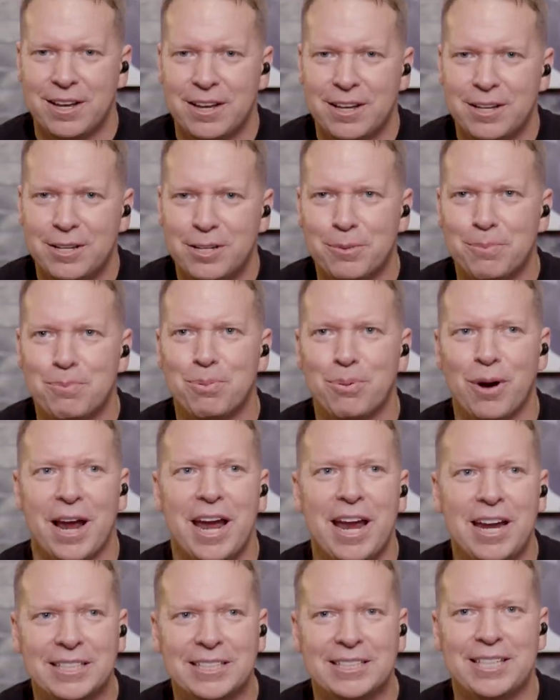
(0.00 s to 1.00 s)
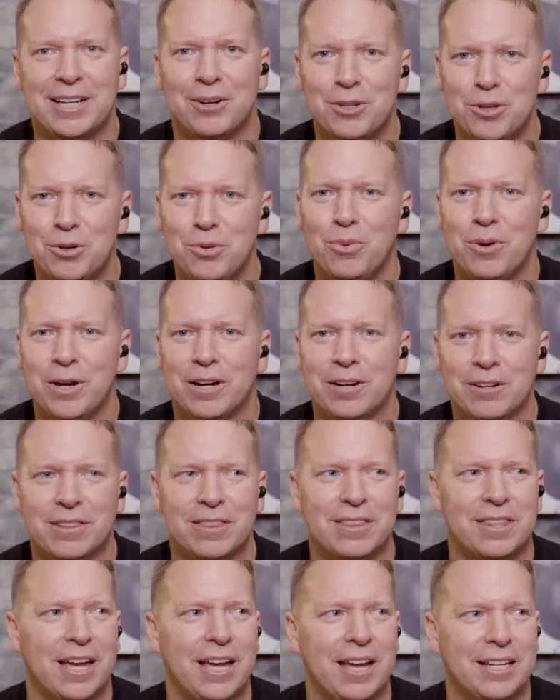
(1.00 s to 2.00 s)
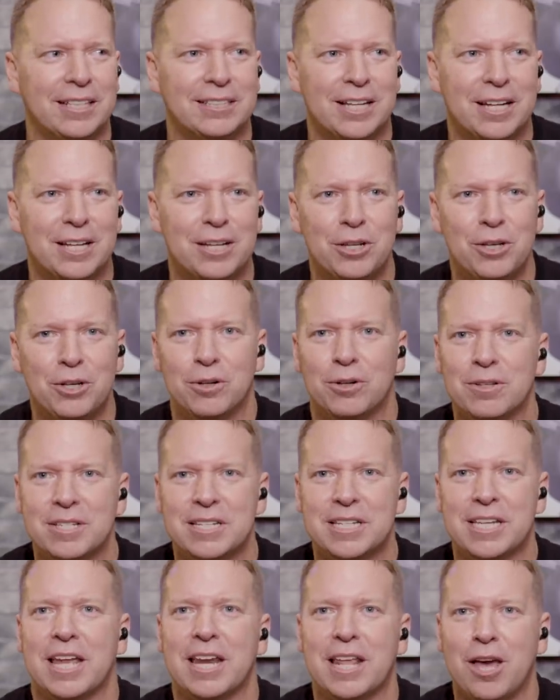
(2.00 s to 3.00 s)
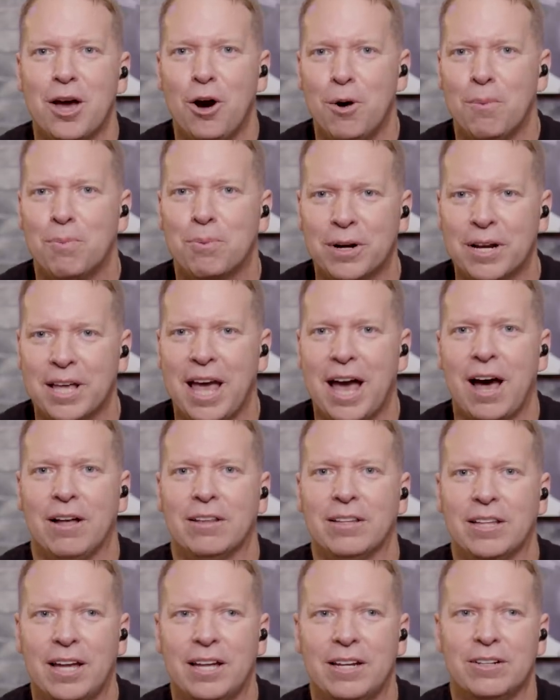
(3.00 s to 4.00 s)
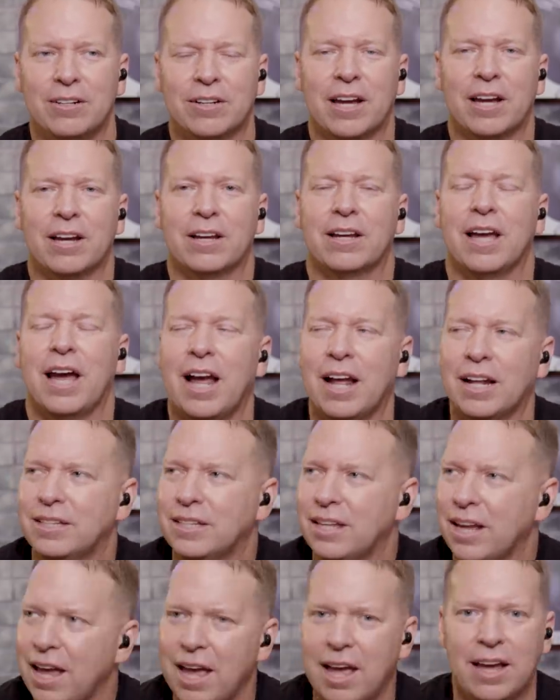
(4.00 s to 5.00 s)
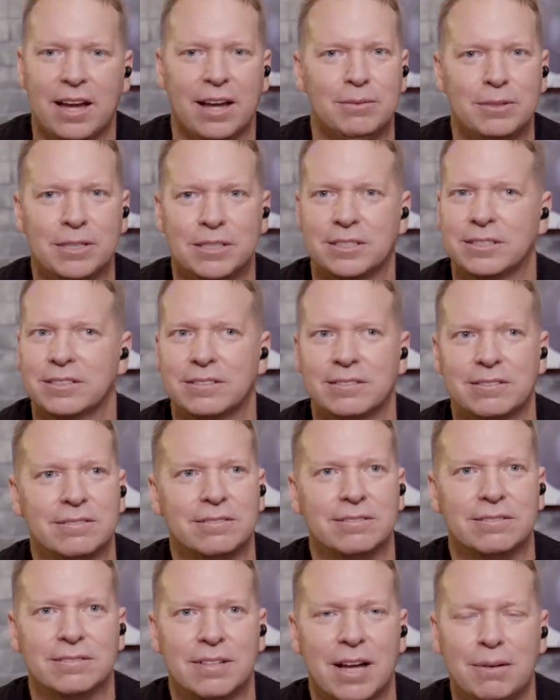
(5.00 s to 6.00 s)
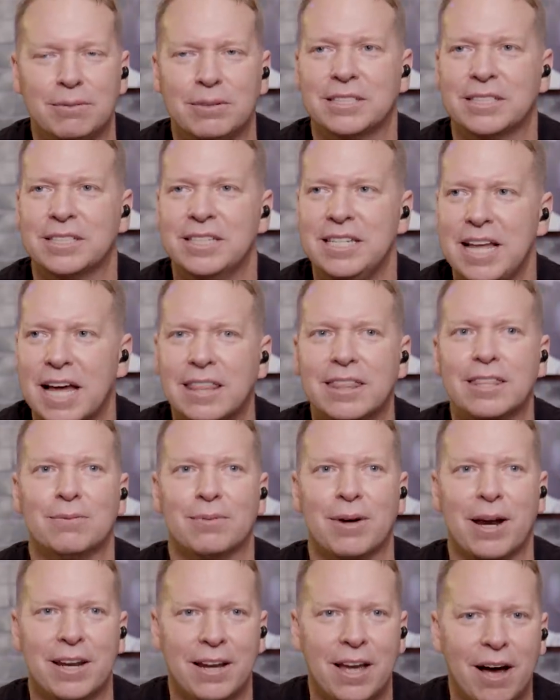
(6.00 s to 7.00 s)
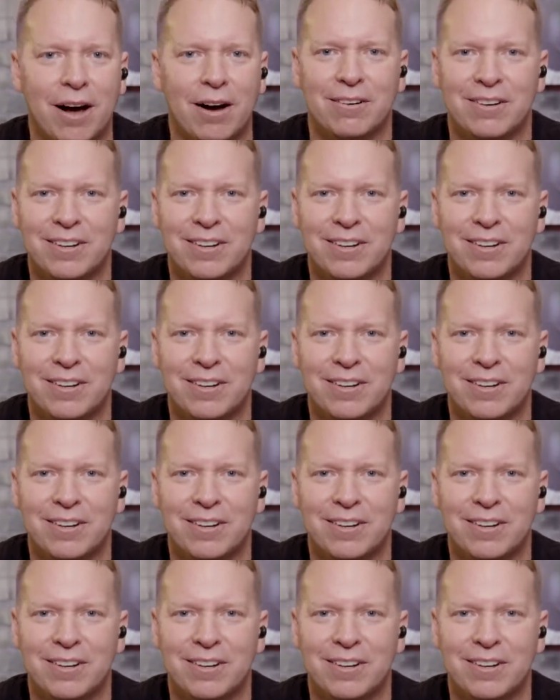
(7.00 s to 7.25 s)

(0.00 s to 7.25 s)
Your brain is telling you weird things, and you don't see any hope or any outlet. You're like, God dang, I'm just I'm just nothing right now.